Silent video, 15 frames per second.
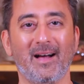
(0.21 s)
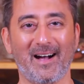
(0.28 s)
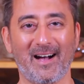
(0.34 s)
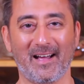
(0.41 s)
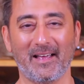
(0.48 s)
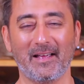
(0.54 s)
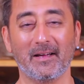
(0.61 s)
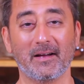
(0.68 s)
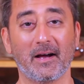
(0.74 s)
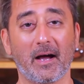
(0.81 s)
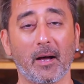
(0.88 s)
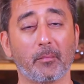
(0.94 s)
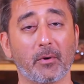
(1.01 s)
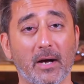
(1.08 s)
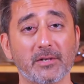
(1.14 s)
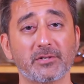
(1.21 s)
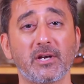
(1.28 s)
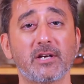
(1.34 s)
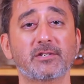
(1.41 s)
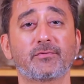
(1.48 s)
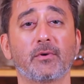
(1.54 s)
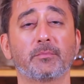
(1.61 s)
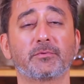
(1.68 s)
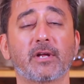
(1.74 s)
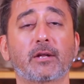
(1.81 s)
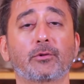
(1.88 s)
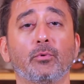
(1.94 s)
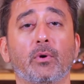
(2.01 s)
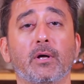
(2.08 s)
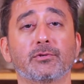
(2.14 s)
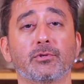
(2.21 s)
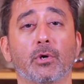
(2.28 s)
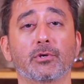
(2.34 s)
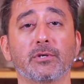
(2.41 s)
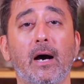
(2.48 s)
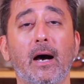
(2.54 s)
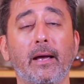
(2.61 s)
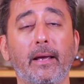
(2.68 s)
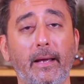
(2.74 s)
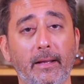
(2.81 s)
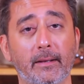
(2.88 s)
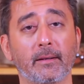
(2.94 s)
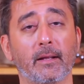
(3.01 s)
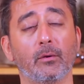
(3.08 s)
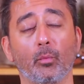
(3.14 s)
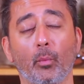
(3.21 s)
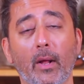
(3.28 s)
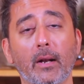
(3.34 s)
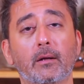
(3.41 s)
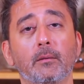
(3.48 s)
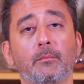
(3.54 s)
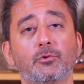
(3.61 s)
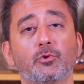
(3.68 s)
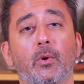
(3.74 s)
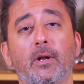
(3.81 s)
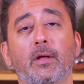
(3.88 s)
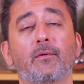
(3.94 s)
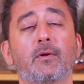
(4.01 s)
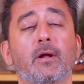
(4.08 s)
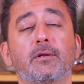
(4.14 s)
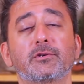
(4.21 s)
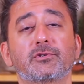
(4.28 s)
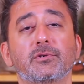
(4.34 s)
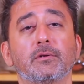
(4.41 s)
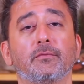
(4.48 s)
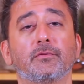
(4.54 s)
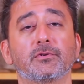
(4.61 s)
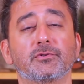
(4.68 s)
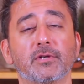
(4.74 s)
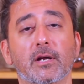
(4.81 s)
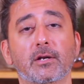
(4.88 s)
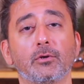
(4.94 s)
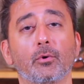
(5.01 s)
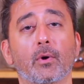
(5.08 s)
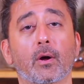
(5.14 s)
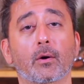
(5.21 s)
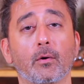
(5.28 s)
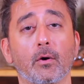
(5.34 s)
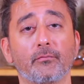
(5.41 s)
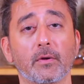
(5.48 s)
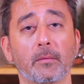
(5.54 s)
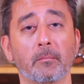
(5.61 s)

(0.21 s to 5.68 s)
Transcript: Hi, I'm Rajesh from Tecnora.in and welcome to another edition of the Tecnora Coffee